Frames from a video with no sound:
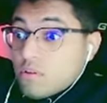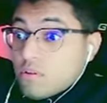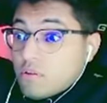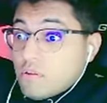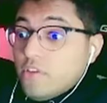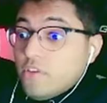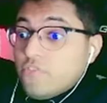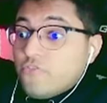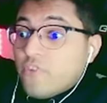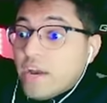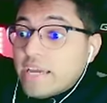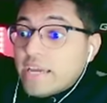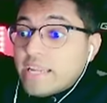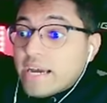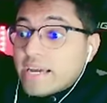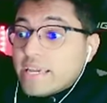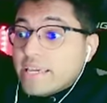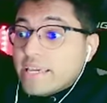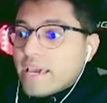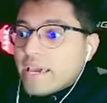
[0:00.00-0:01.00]
They fight
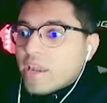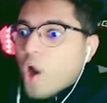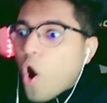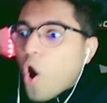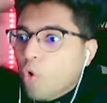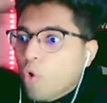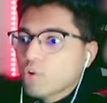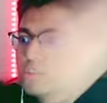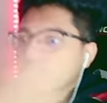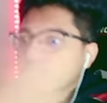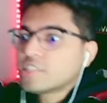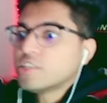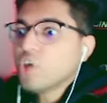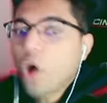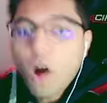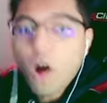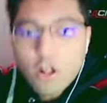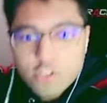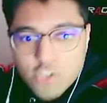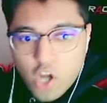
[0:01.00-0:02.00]
again? Oh, it's the
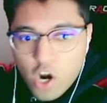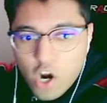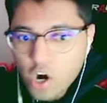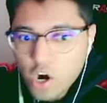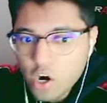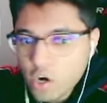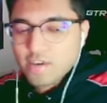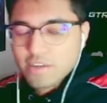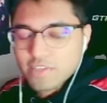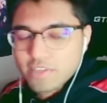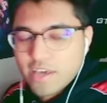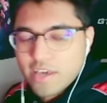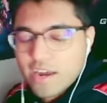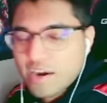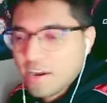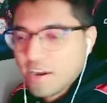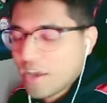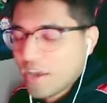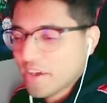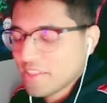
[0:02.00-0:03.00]
altar? Is that
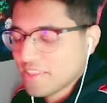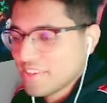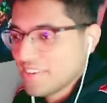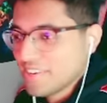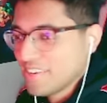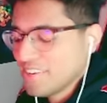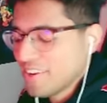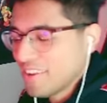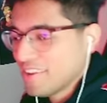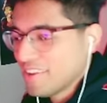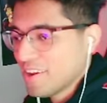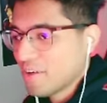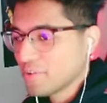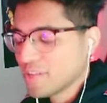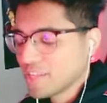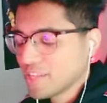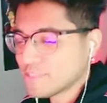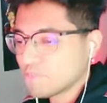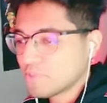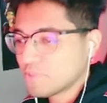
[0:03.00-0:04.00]
an alien? No,
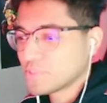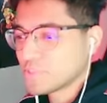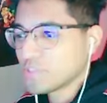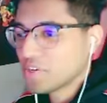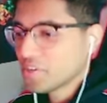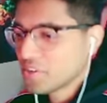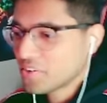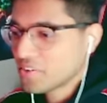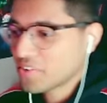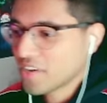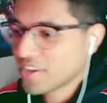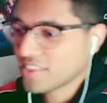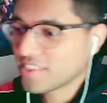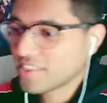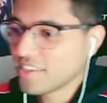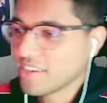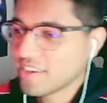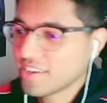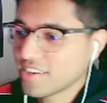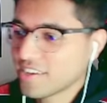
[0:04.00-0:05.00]
that's Berserker, I
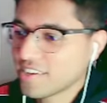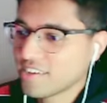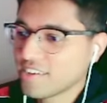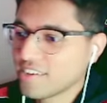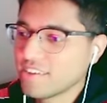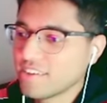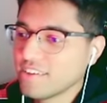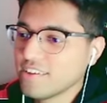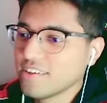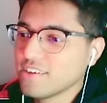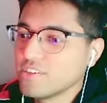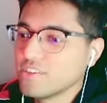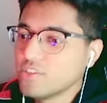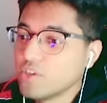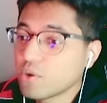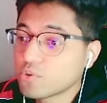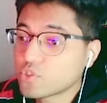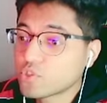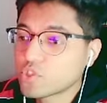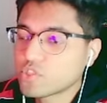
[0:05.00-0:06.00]
think.
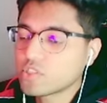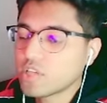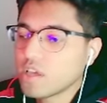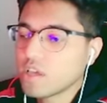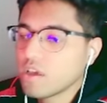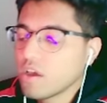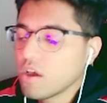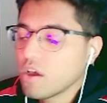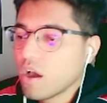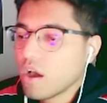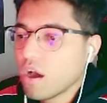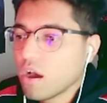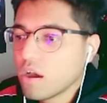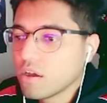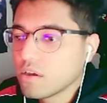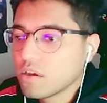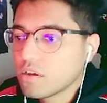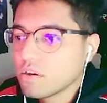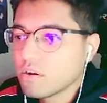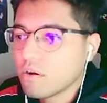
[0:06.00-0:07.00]
Yo,
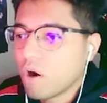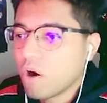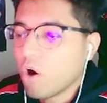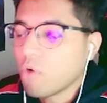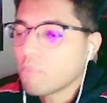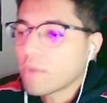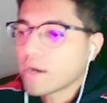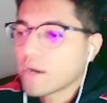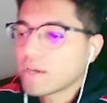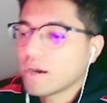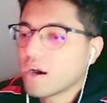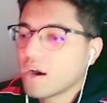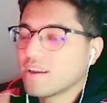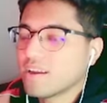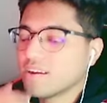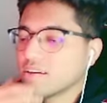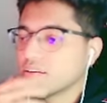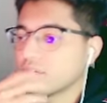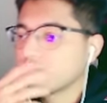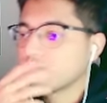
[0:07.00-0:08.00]
oh my god.